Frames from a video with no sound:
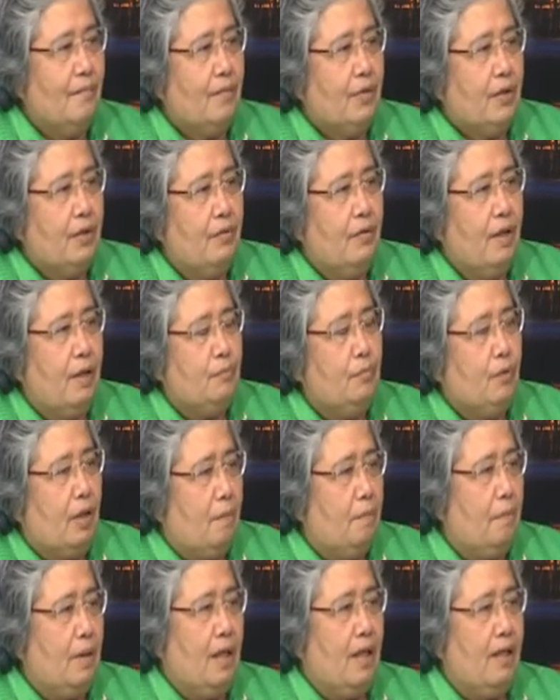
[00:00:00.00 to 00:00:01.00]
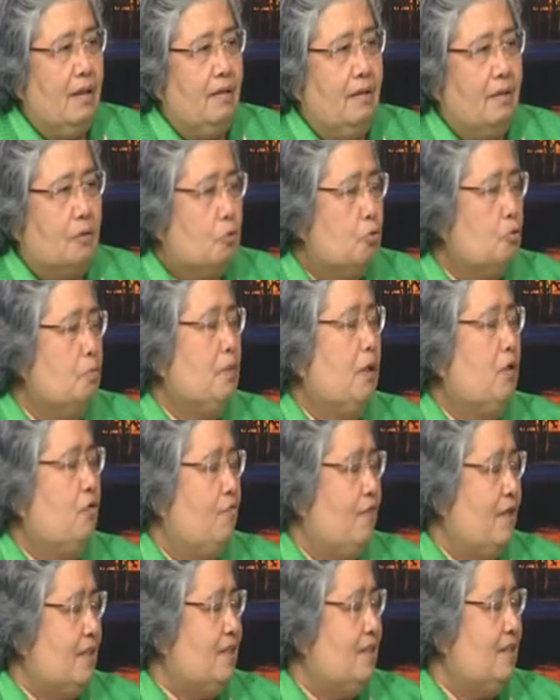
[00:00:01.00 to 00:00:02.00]
you have to apply the good
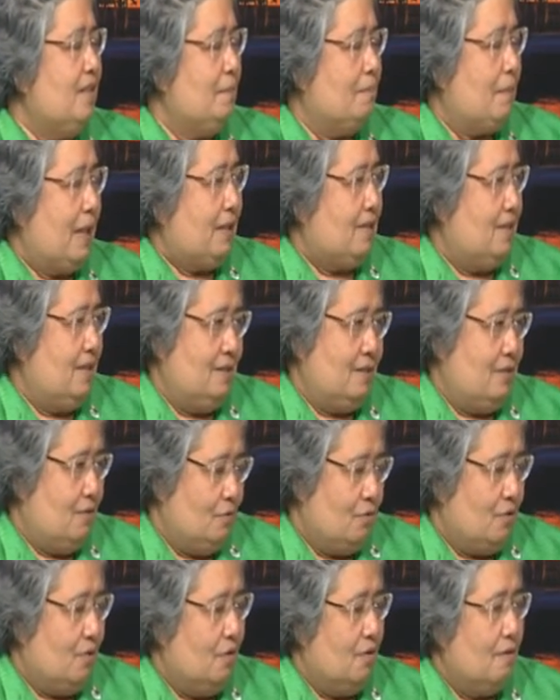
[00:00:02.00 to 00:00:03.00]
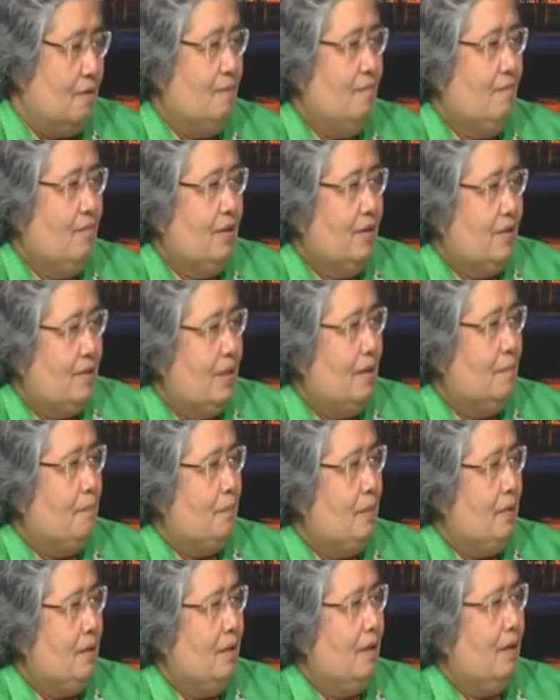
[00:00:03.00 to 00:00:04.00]
manufacturing practice, so-called
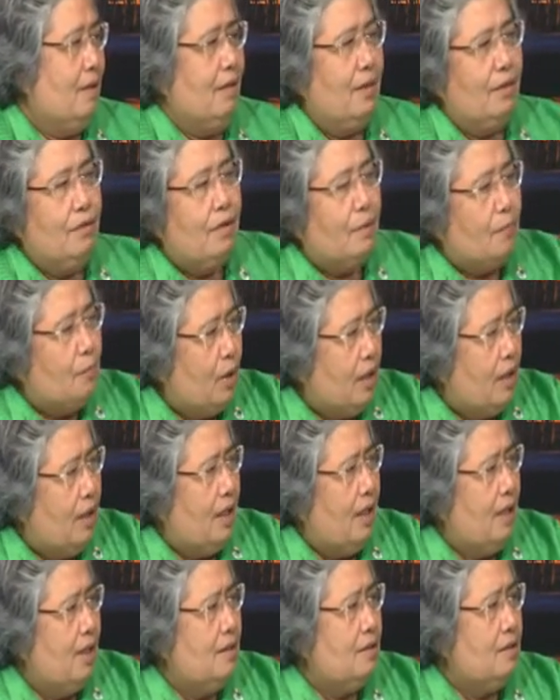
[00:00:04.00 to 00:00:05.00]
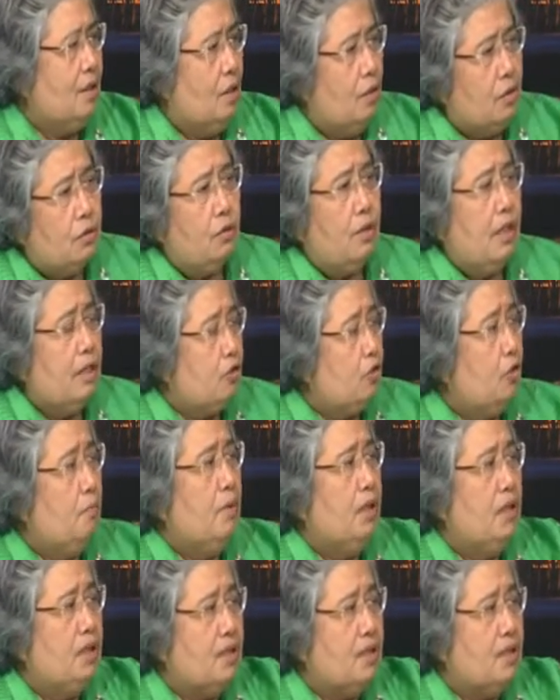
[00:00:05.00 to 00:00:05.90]
GMP, and then you have to analyze. So there's so many